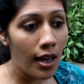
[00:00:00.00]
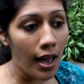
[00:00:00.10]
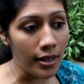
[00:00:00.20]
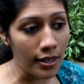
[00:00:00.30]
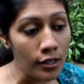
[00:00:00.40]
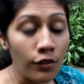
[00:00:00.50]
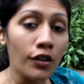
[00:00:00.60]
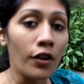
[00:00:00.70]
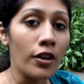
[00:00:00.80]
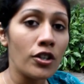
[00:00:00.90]
And he's
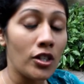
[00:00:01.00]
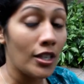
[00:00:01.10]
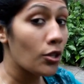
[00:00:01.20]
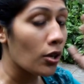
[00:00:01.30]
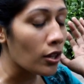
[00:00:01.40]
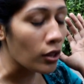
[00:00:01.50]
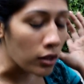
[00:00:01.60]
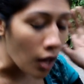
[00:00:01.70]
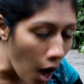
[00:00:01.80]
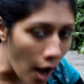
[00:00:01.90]
flourished and he took
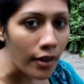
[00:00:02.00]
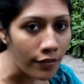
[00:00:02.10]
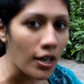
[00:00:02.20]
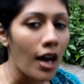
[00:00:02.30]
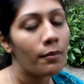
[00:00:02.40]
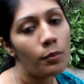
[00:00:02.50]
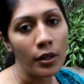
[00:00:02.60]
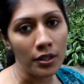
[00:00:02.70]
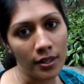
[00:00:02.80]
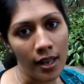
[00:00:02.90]
a lot of time
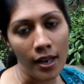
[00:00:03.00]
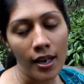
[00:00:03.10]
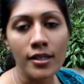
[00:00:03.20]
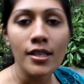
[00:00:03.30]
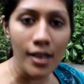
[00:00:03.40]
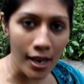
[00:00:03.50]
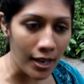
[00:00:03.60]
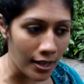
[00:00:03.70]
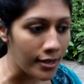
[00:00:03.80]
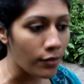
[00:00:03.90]
building that. And
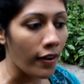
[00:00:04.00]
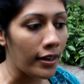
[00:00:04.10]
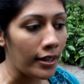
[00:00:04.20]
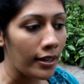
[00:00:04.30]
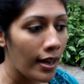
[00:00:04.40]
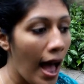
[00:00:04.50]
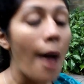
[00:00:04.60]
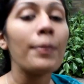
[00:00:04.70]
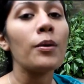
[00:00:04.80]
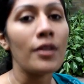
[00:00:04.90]
today he's very
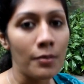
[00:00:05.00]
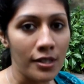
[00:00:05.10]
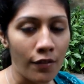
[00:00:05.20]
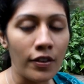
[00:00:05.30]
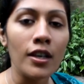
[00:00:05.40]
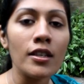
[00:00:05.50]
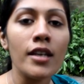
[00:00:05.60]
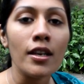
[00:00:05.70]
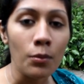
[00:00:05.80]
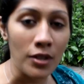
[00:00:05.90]
happy with himself and
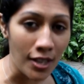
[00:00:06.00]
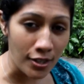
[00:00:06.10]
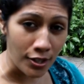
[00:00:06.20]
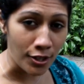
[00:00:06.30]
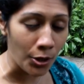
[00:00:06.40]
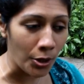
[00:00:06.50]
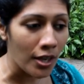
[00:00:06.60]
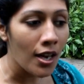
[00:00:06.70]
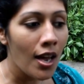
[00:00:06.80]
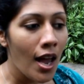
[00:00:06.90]
content with his lessons learned.
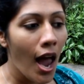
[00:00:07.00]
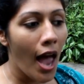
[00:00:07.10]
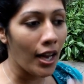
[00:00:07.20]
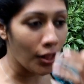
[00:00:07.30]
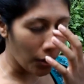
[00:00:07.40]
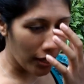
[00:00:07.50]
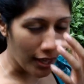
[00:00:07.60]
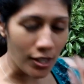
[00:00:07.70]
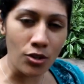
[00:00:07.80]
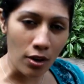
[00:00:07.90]
And I look at
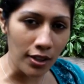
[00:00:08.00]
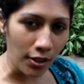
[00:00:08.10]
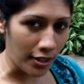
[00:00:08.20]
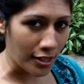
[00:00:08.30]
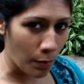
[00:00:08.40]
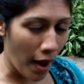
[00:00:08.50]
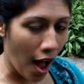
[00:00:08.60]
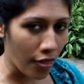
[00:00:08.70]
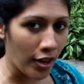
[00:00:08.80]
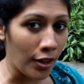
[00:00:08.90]
his struggle, look at his
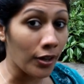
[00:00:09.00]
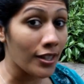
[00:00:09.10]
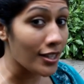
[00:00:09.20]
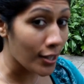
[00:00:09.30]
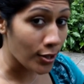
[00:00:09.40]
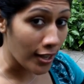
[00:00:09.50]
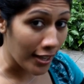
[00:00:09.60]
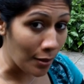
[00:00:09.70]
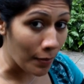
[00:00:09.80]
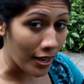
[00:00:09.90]
path, and I look at the decisions
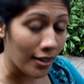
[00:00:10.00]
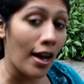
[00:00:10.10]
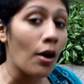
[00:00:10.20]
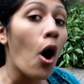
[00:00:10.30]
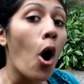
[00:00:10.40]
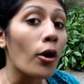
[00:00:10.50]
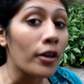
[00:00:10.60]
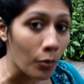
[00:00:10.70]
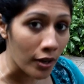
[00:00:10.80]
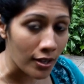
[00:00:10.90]
that he made and how hard
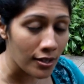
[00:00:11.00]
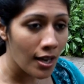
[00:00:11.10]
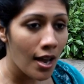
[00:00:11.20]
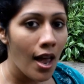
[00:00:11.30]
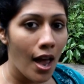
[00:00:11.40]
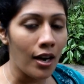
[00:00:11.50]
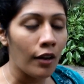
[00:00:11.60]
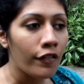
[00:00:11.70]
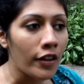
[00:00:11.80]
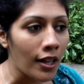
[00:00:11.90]
it was. And I
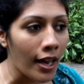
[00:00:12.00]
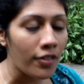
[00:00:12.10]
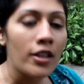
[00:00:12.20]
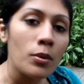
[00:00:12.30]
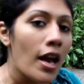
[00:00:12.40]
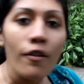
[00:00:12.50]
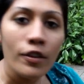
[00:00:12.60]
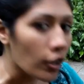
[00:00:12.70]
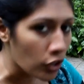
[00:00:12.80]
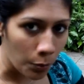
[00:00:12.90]
feel like that's what
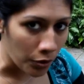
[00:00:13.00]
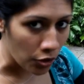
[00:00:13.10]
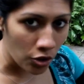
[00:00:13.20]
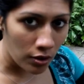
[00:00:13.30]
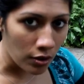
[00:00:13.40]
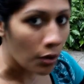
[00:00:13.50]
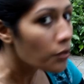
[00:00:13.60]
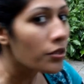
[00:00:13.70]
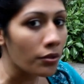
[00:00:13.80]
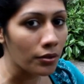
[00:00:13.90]
every entrepreneur
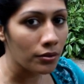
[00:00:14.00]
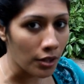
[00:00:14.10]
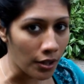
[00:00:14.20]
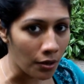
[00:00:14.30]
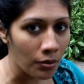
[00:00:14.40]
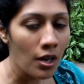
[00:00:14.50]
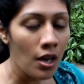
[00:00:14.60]
goes through, you know?